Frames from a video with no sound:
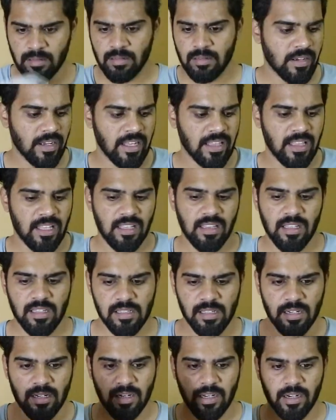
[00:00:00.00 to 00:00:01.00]
Okay, I think these
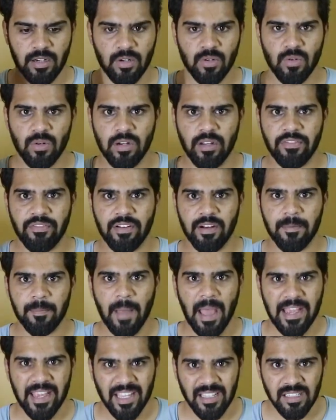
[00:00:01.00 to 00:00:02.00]
are like two different
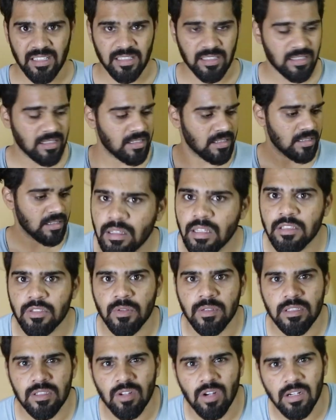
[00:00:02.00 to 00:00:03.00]
packages. This
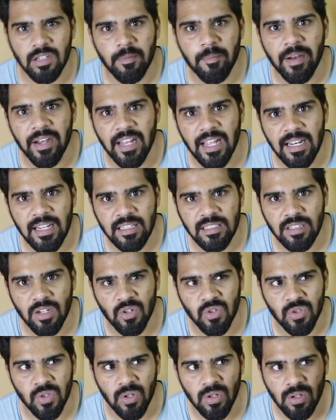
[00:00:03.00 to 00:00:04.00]
one's got the metallic
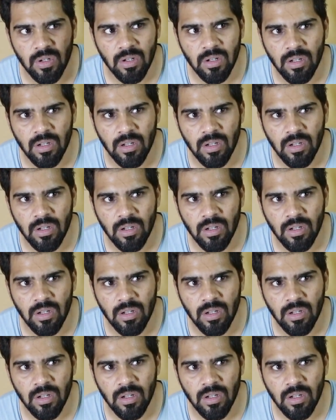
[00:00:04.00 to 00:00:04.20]
sound though.